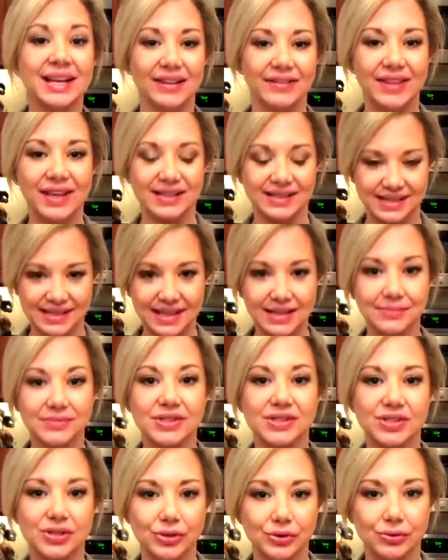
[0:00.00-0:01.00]
That
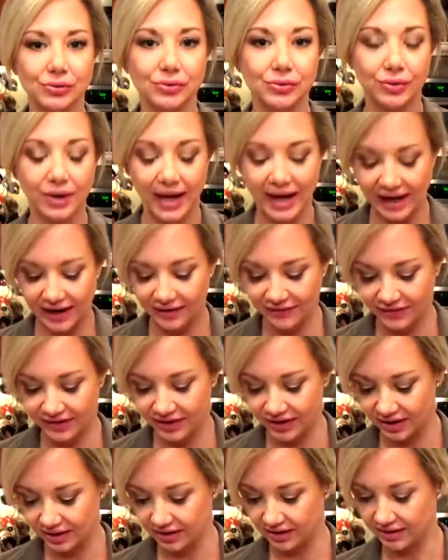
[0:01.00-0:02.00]
seems to have
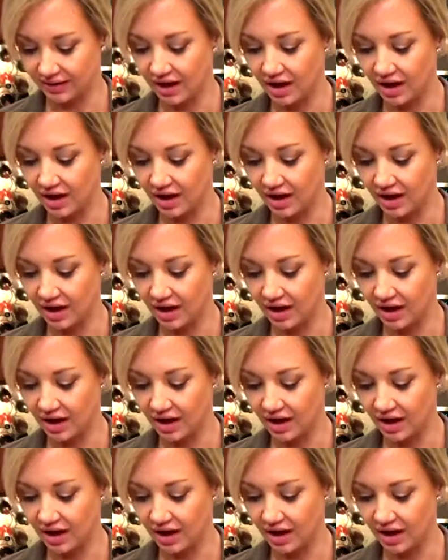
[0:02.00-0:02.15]
the